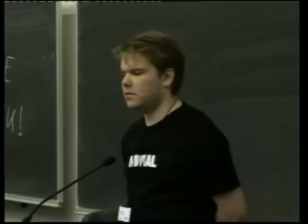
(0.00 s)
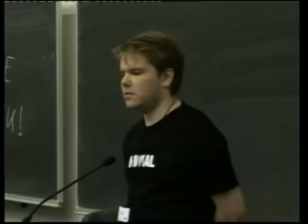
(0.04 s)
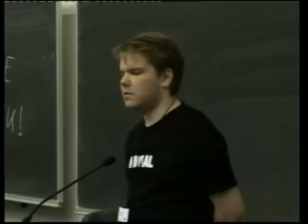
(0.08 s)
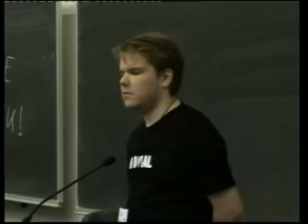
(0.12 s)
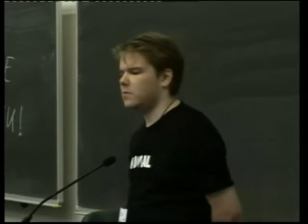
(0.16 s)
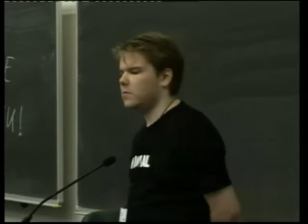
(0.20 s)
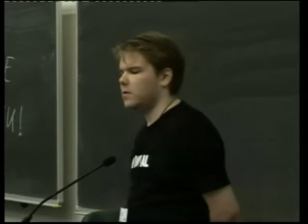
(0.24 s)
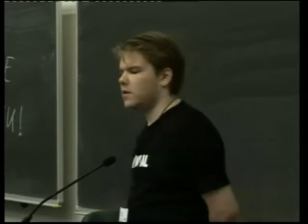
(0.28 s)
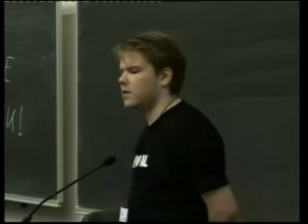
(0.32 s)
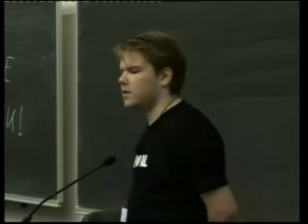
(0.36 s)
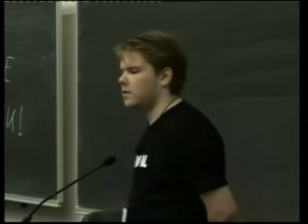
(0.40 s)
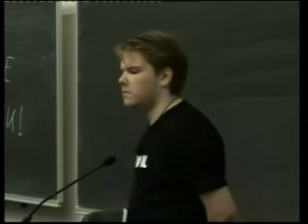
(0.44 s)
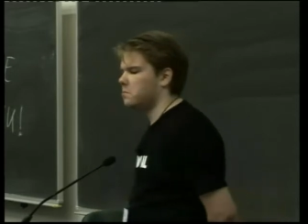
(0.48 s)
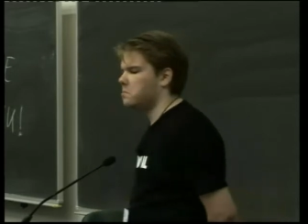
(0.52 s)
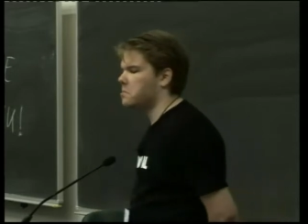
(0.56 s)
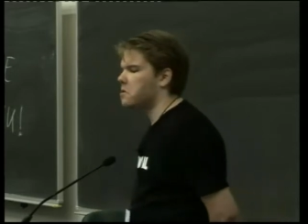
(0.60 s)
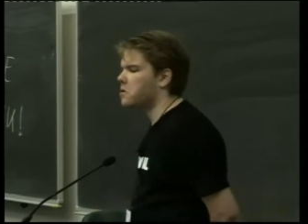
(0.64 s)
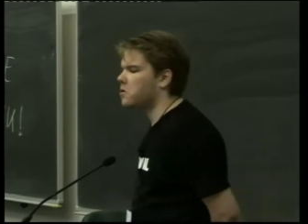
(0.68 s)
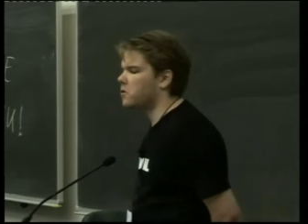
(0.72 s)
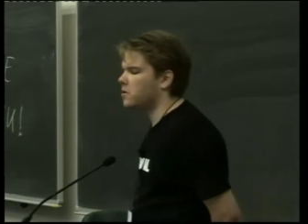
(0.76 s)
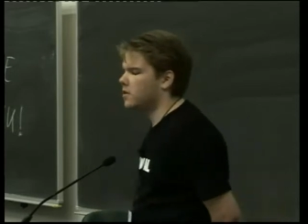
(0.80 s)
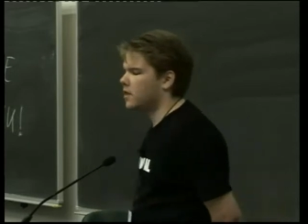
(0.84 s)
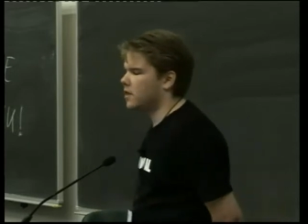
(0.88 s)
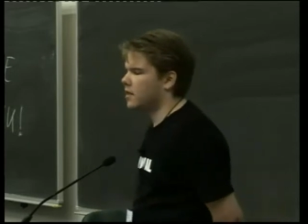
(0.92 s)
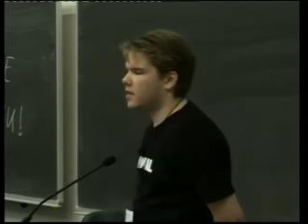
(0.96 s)
we are
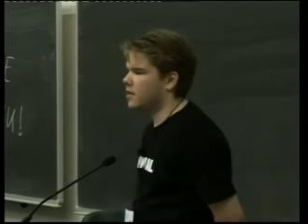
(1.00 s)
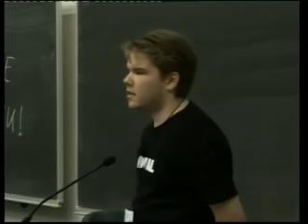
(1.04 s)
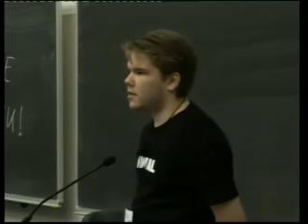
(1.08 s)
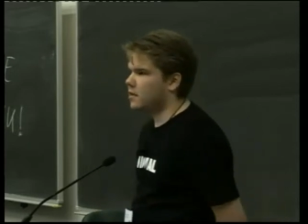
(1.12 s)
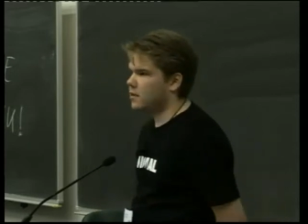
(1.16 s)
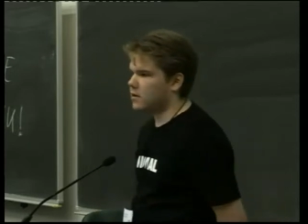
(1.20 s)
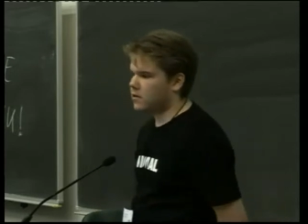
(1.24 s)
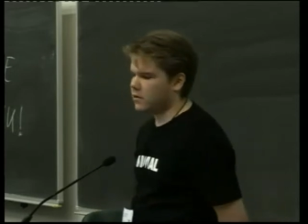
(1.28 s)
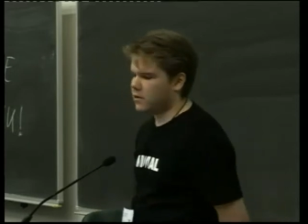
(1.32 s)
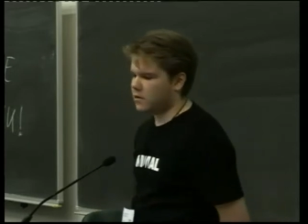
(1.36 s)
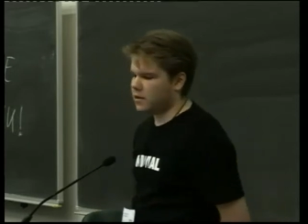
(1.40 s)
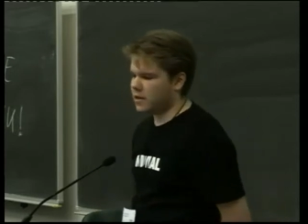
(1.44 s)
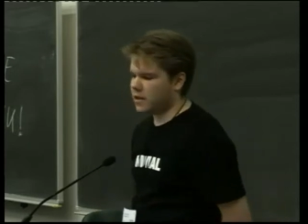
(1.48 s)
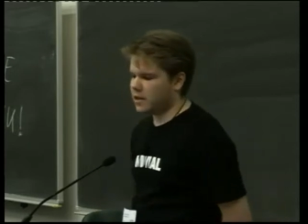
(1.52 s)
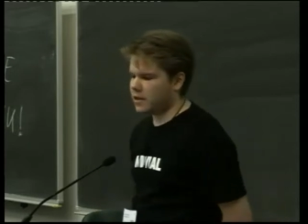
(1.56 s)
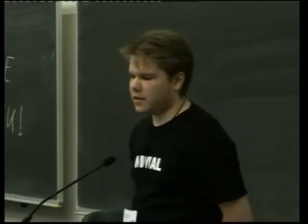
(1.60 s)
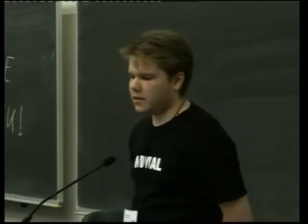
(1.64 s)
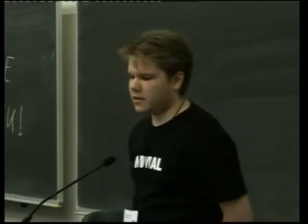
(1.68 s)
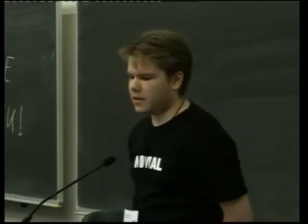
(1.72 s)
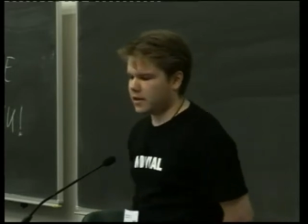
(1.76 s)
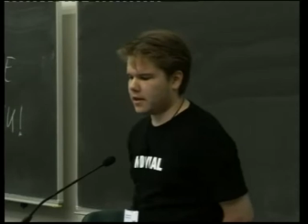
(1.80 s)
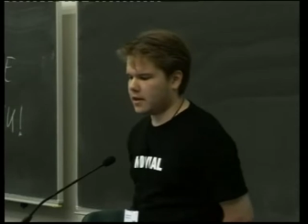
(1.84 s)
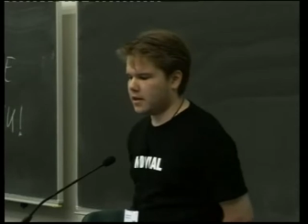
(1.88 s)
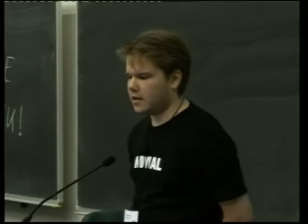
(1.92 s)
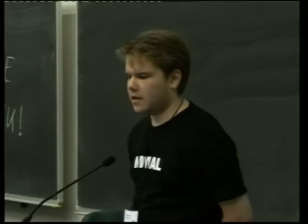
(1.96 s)
continu
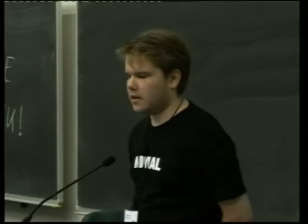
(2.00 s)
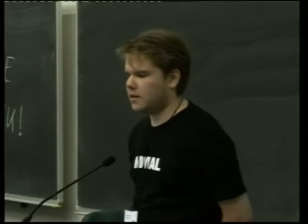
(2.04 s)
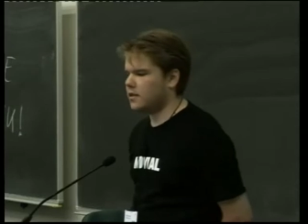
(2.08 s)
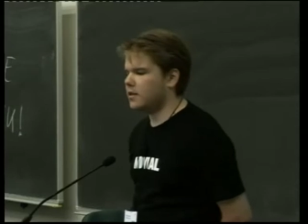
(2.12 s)
continuing uh,